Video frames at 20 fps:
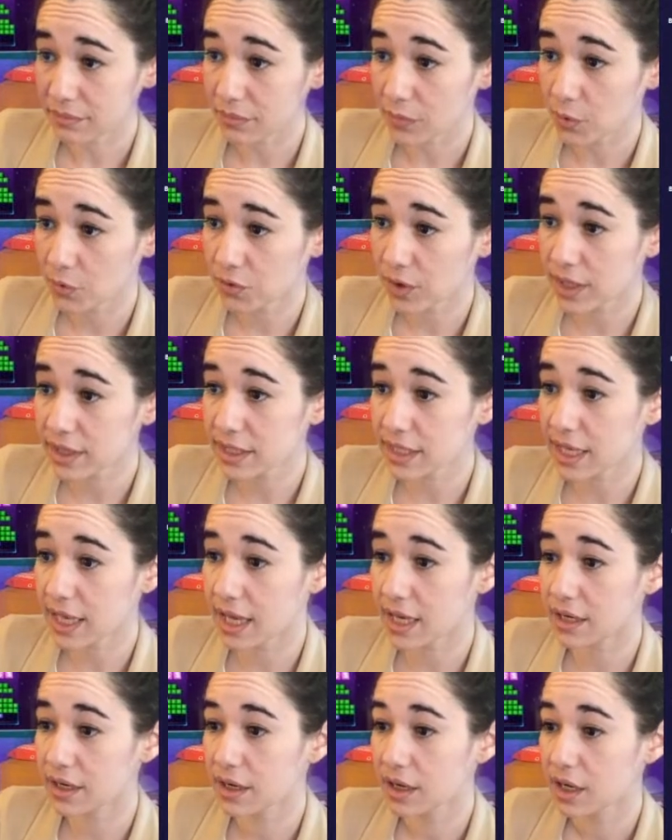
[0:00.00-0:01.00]
we've got the
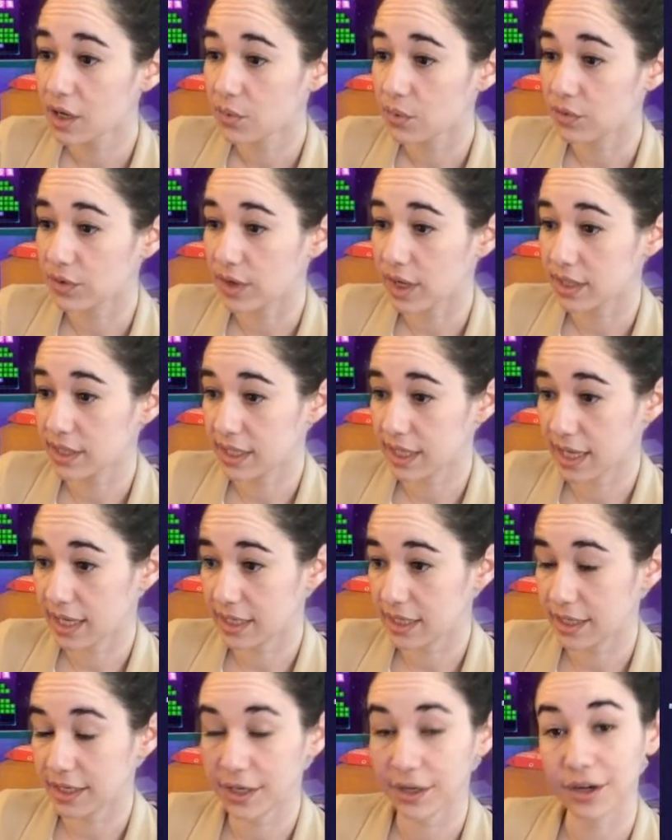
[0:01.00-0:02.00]
N, we've got the N
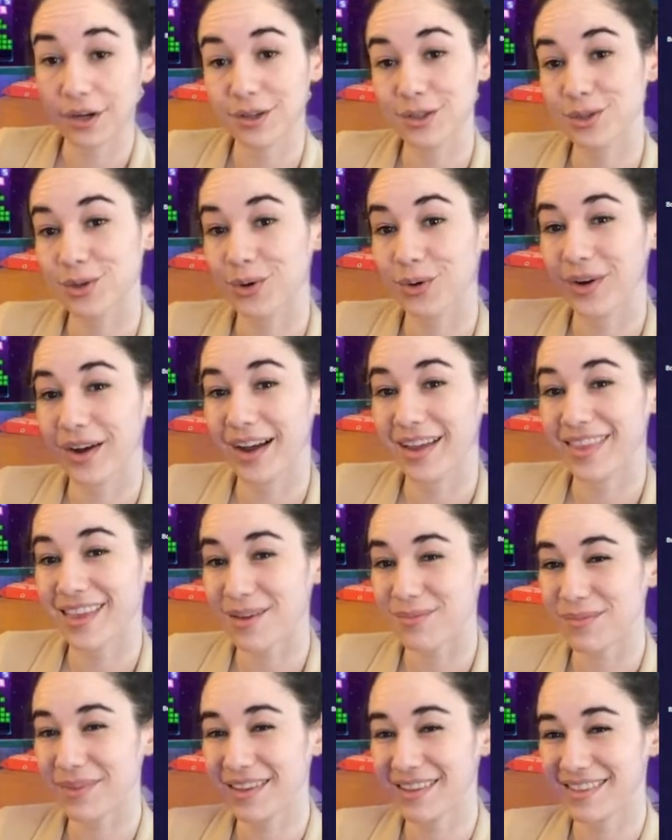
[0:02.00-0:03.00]
here, so
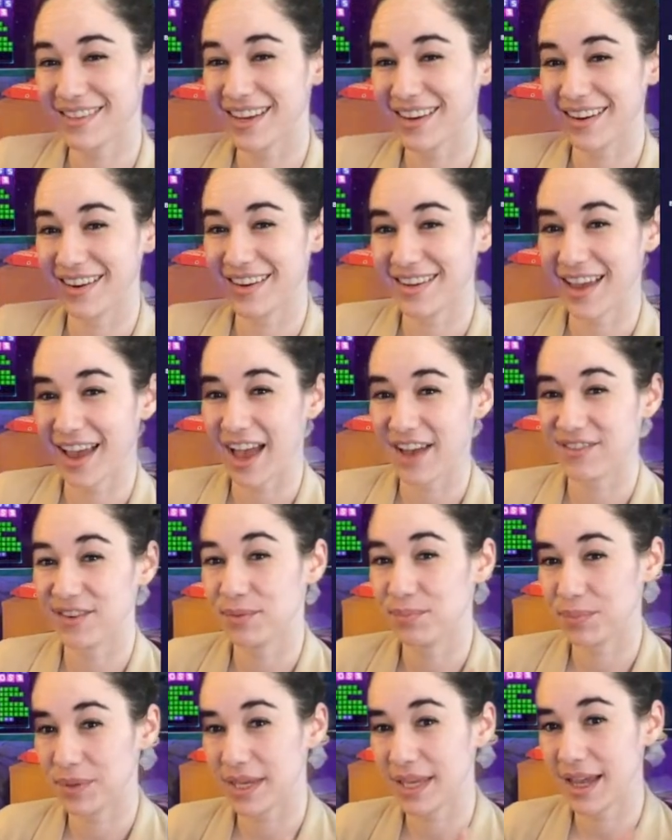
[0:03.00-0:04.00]
that means I need to have a
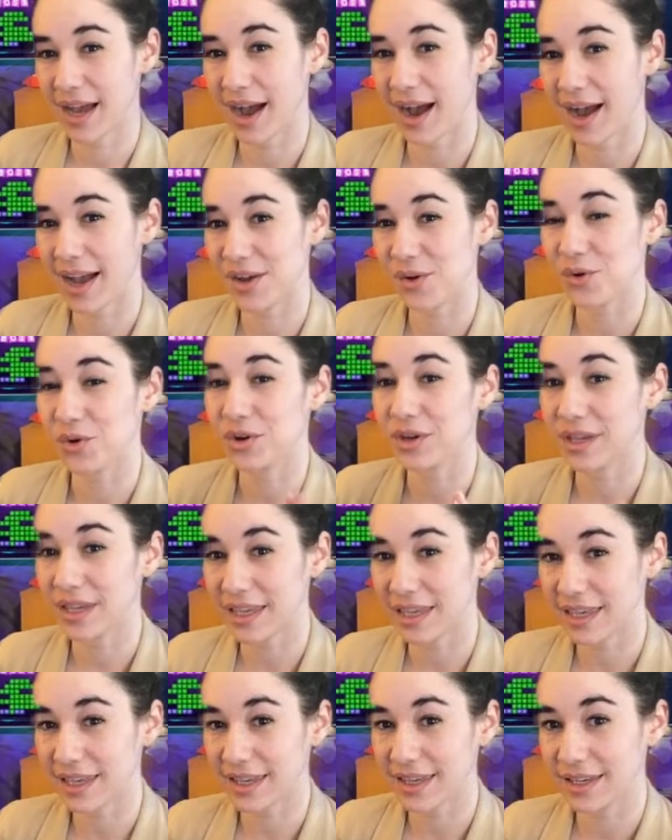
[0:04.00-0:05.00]
BI or
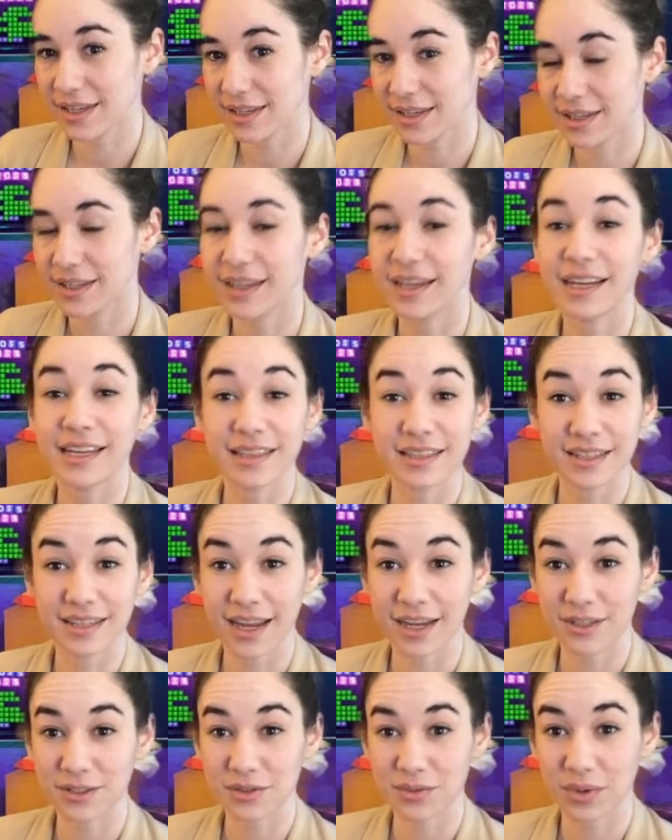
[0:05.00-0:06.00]
E in the
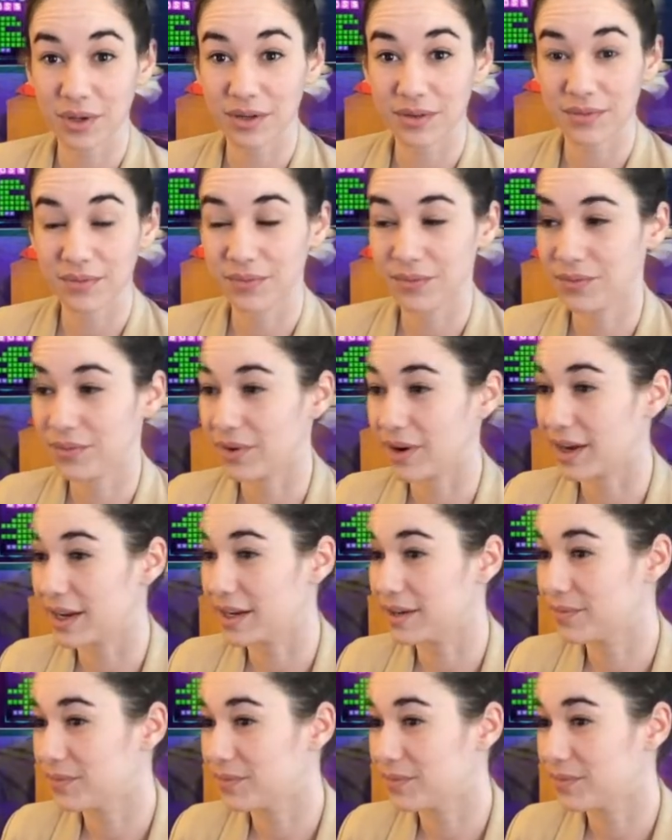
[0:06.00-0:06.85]
next one, right?